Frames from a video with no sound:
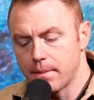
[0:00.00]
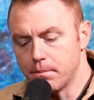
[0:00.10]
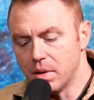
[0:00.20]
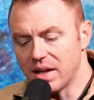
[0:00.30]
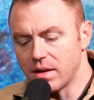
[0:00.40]

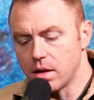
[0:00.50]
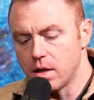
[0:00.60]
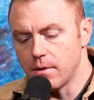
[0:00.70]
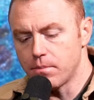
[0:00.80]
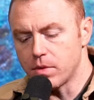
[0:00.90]
But
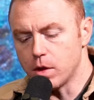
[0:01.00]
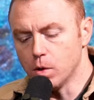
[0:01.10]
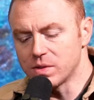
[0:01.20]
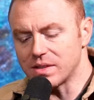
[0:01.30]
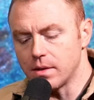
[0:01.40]

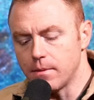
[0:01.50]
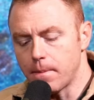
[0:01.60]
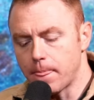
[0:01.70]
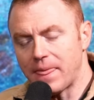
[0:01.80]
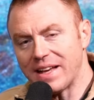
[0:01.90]
those
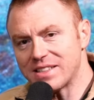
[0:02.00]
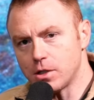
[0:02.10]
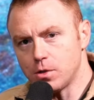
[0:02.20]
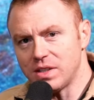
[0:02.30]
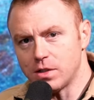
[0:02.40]
things that
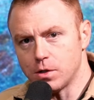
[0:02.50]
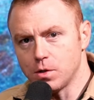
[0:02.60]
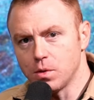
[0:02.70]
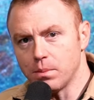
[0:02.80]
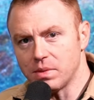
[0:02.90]
you need to
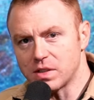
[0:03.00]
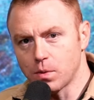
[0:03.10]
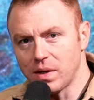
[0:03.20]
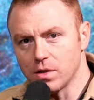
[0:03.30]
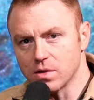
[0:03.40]
do in
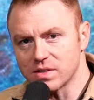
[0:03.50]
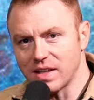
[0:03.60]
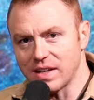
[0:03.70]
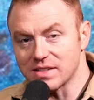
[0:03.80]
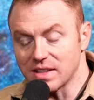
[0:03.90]
between those
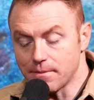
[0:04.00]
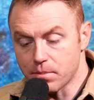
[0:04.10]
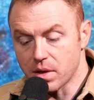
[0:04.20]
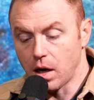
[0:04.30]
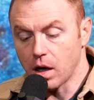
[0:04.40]
things,
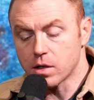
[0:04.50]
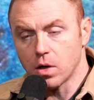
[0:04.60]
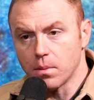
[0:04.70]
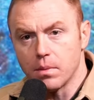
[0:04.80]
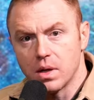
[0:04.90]
I call them